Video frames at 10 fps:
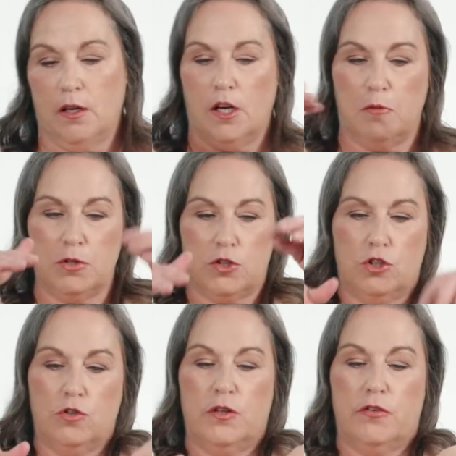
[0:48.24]
Number
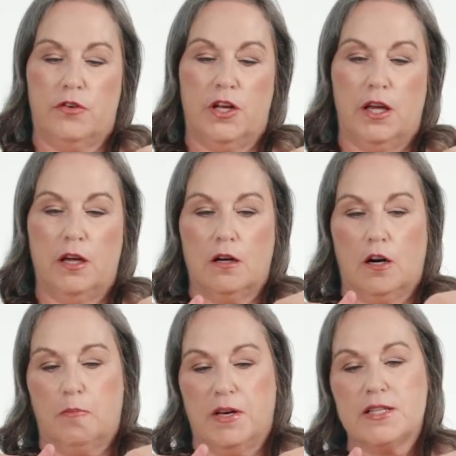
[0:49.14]
2 and 3
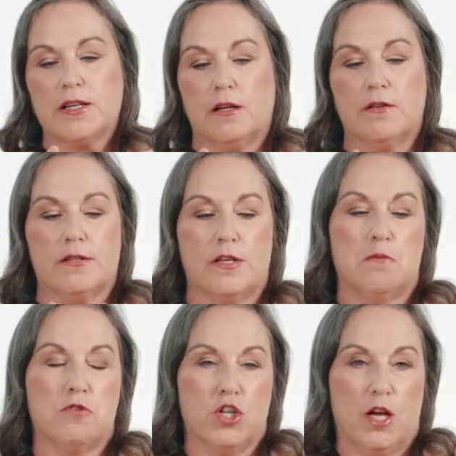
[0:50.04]
are basically the
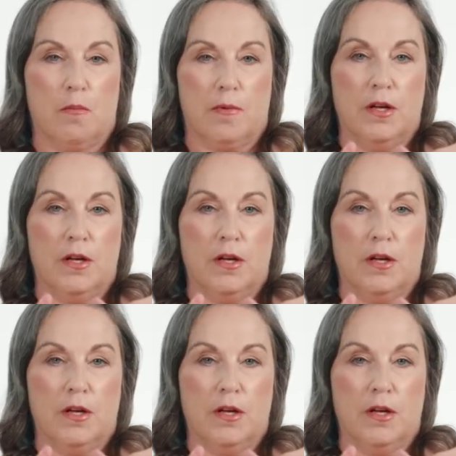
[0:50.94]
same shape,